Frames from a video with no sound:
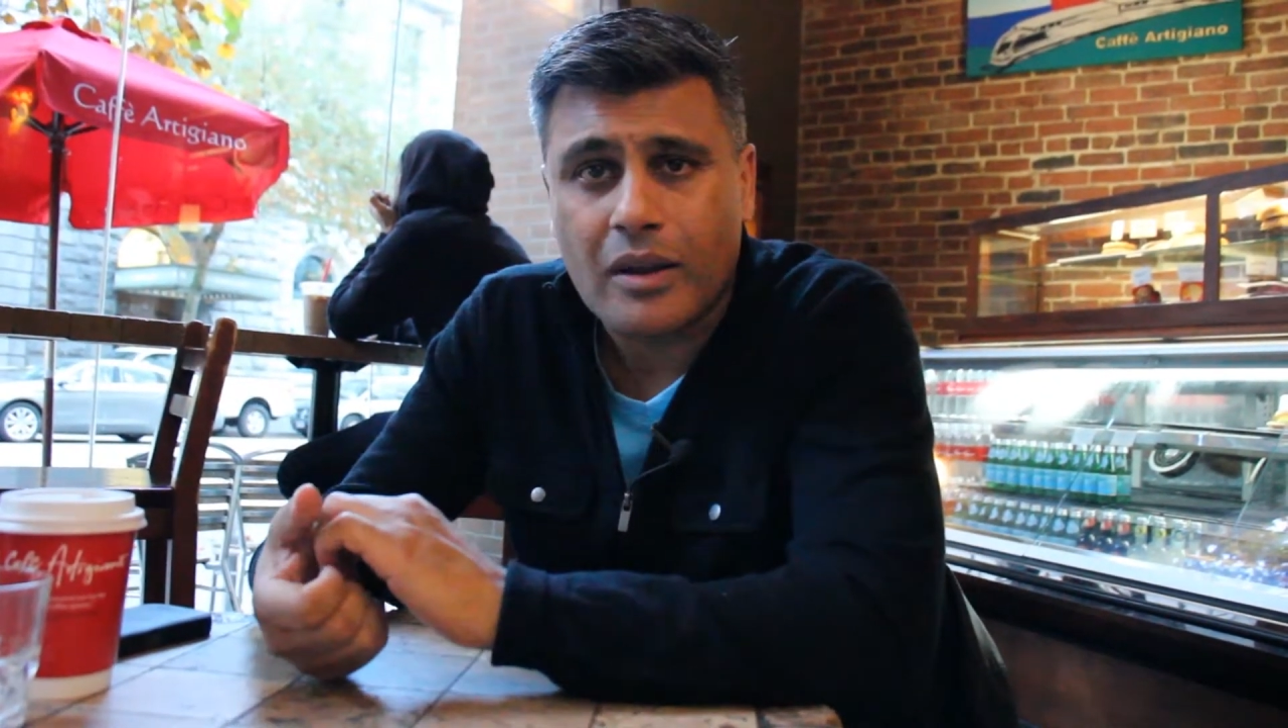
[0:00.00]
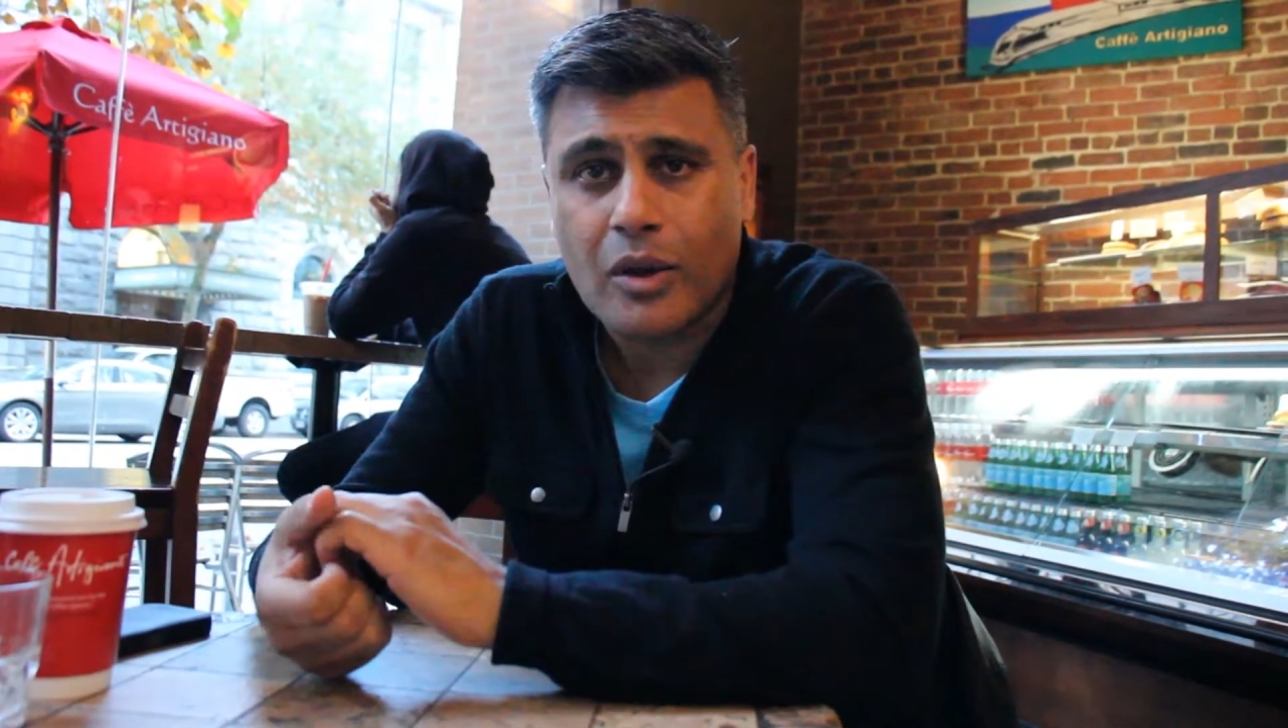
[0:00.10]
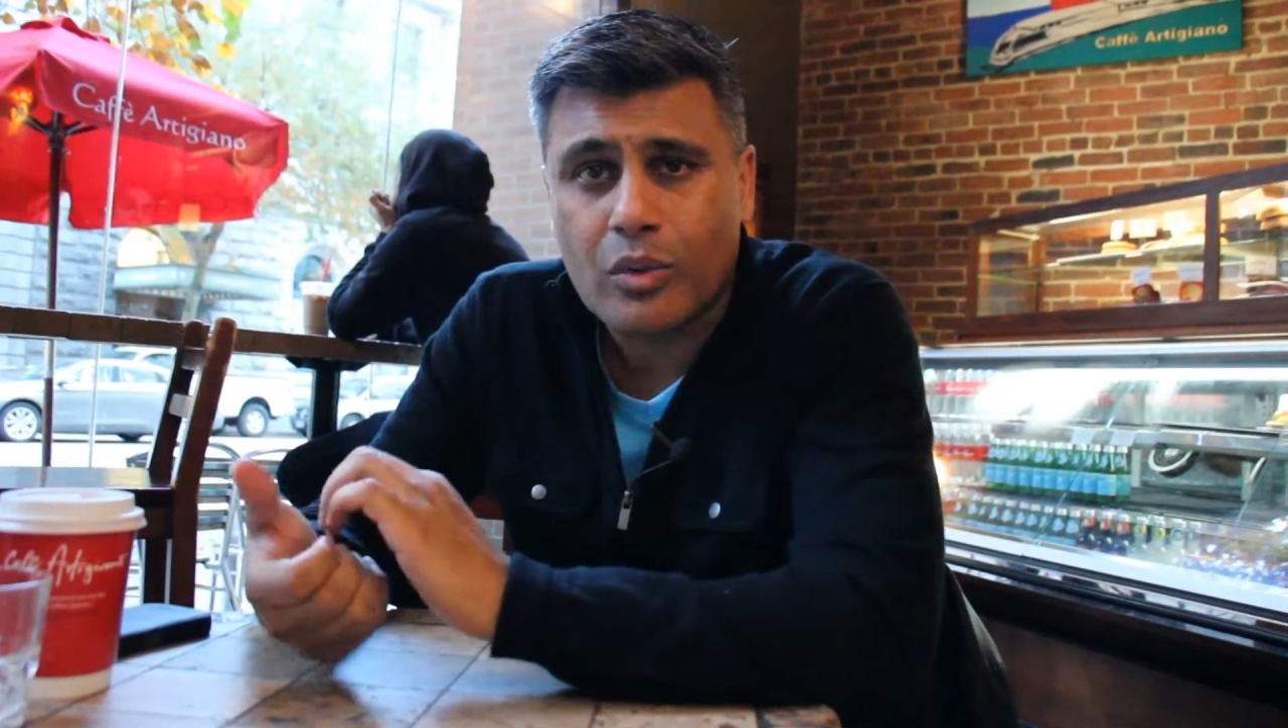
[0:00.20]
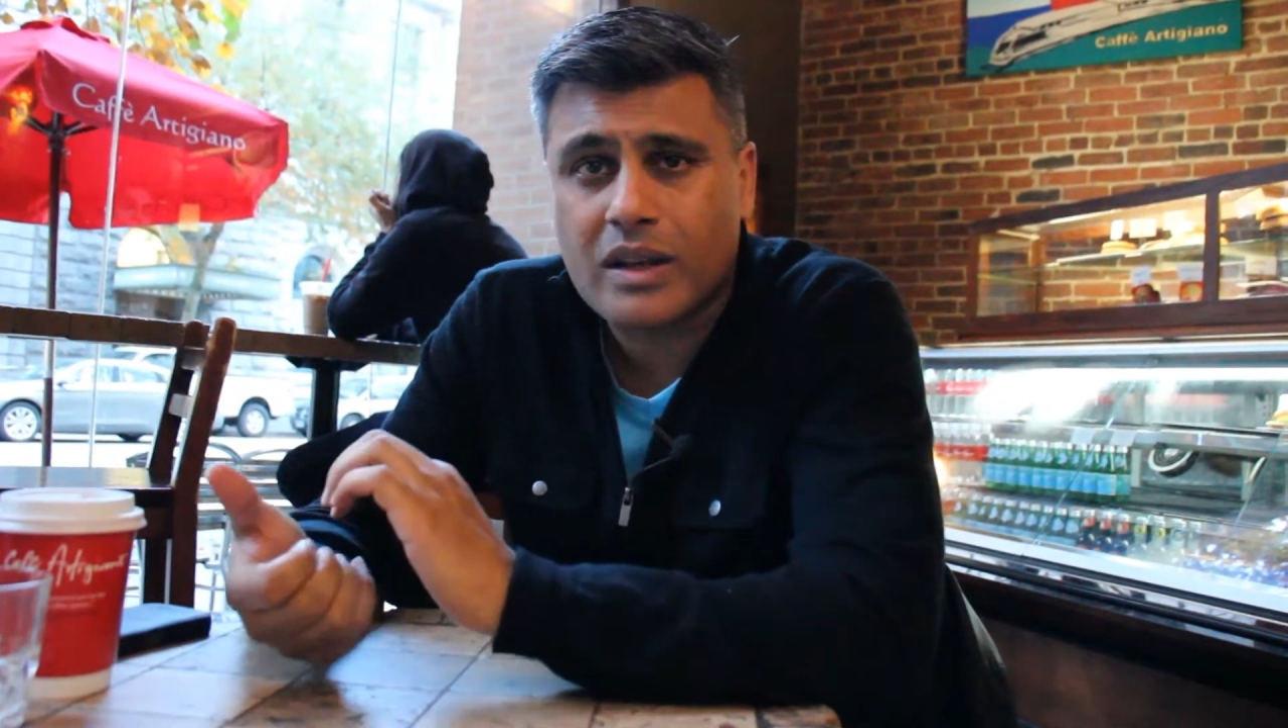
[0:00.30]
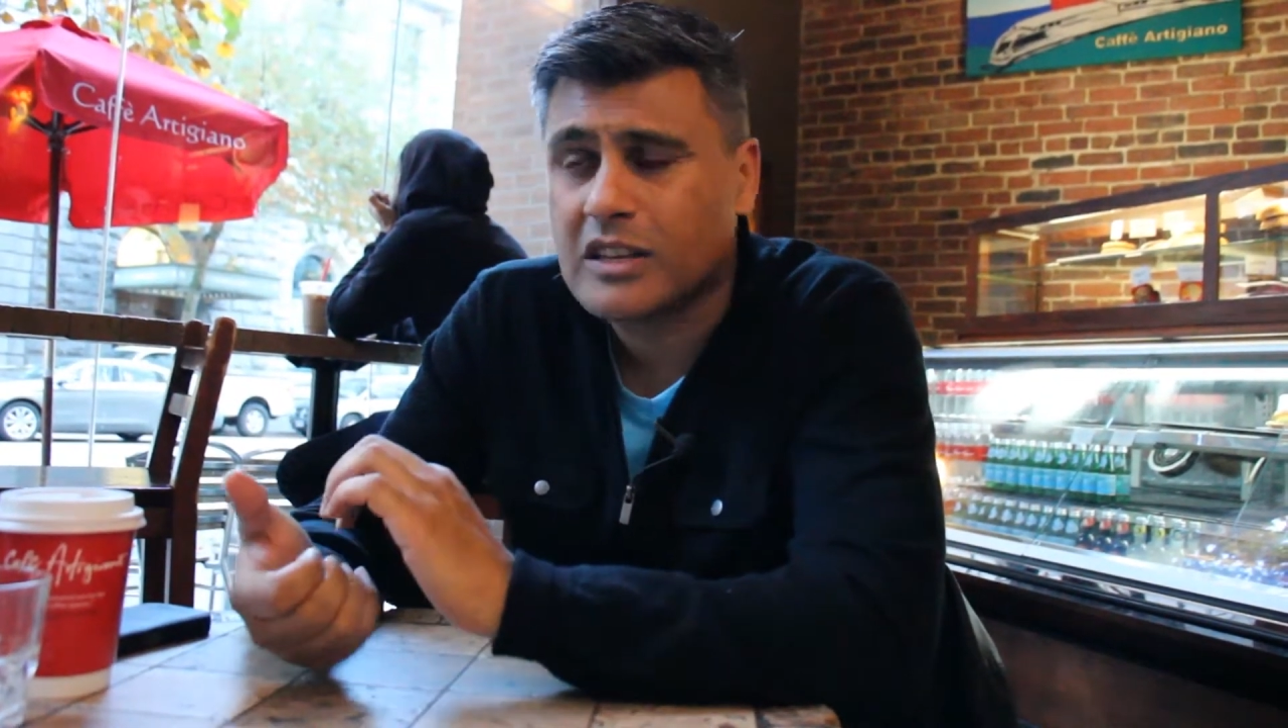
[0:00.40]

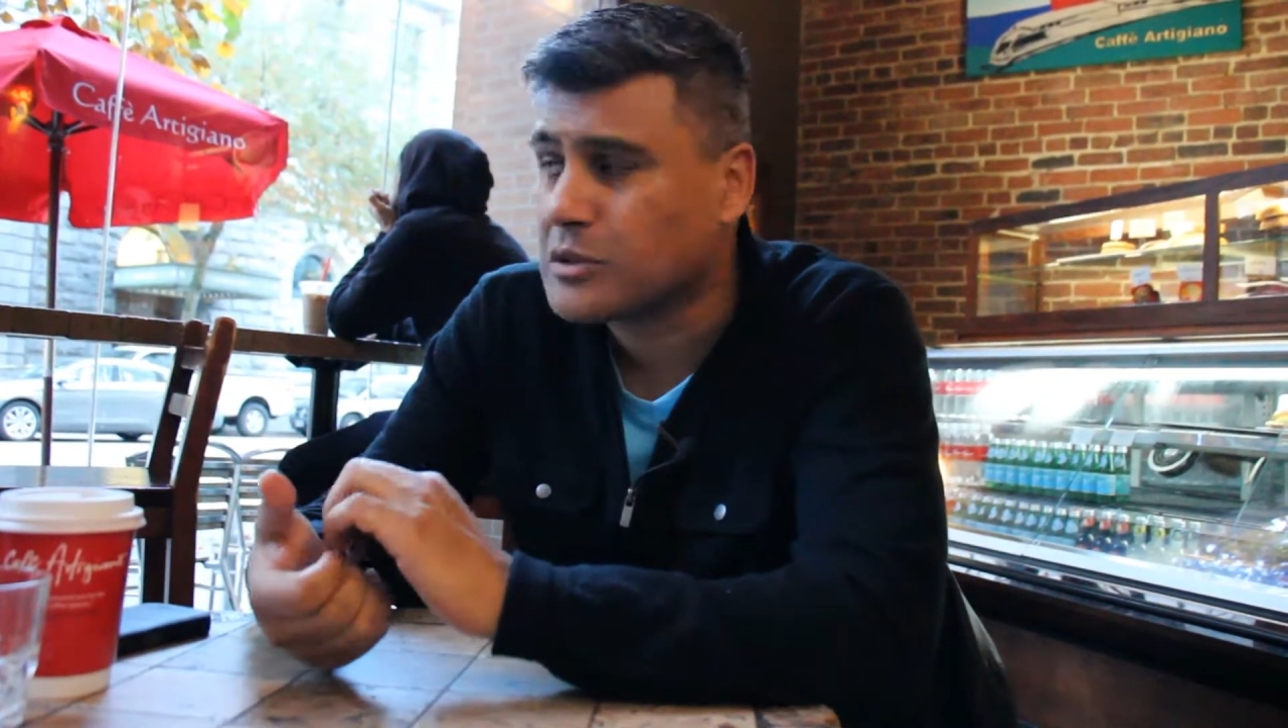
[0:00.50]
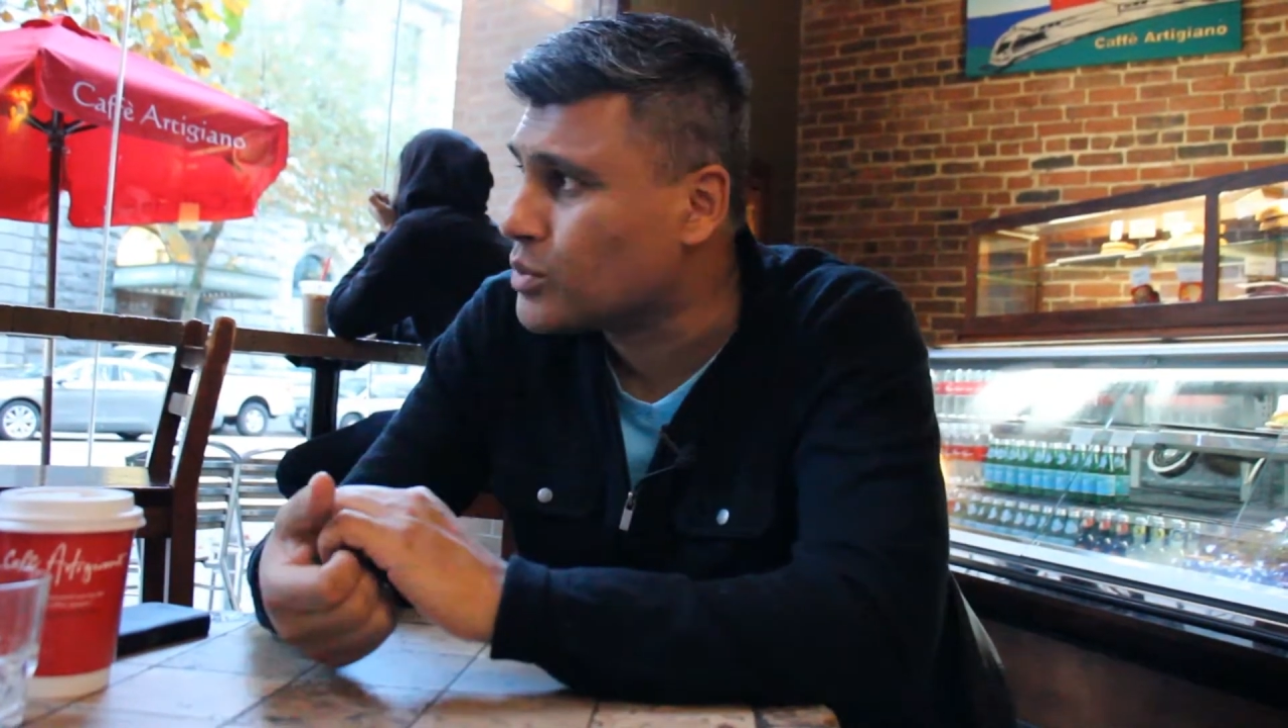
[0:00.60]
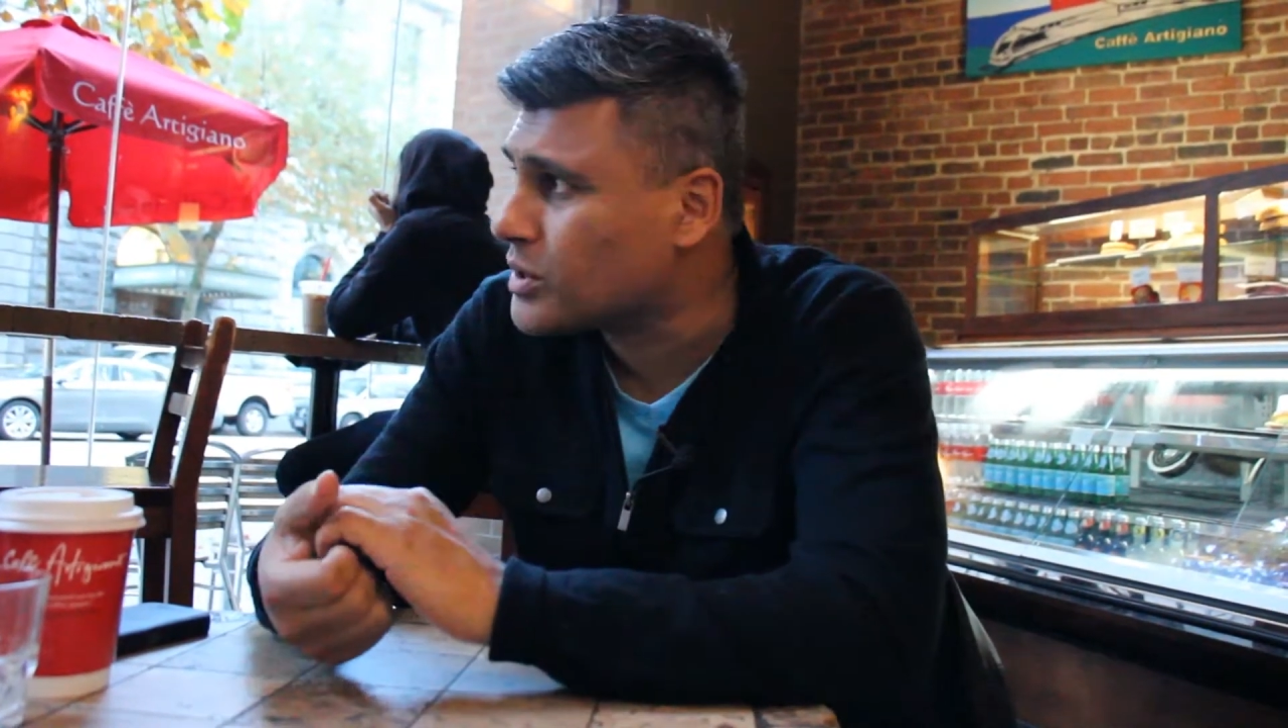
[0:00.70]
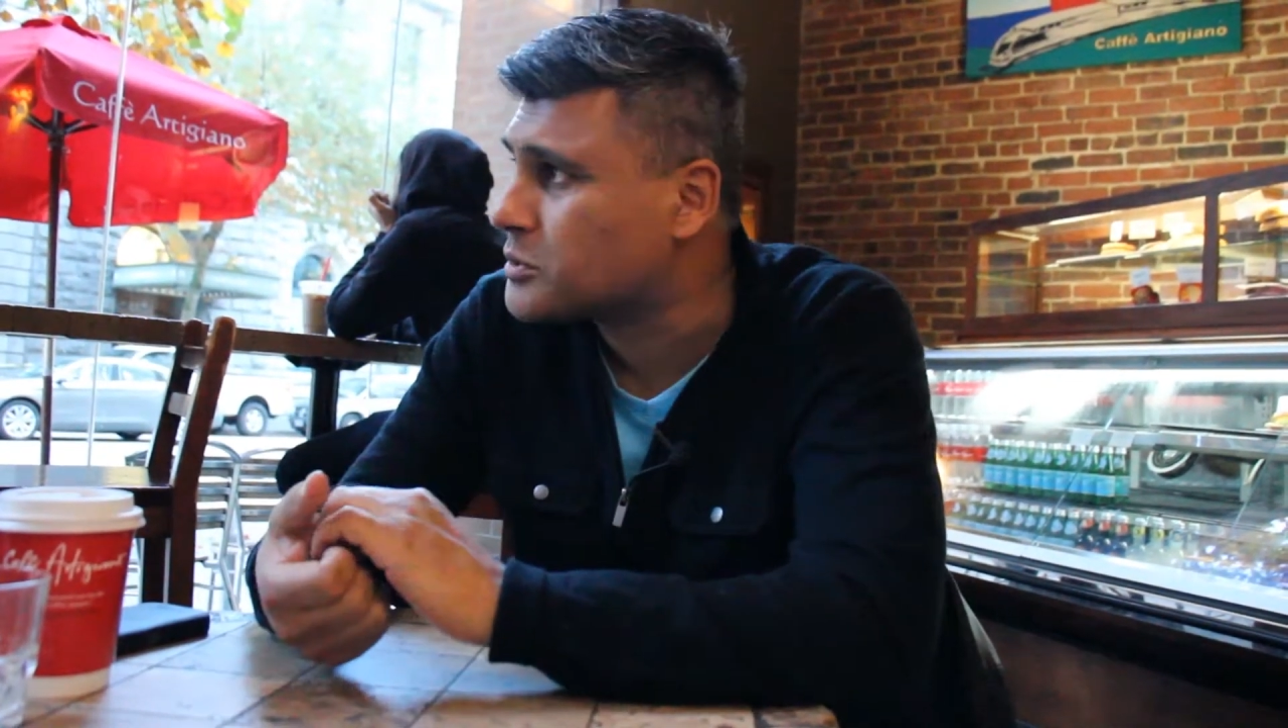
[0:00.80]
What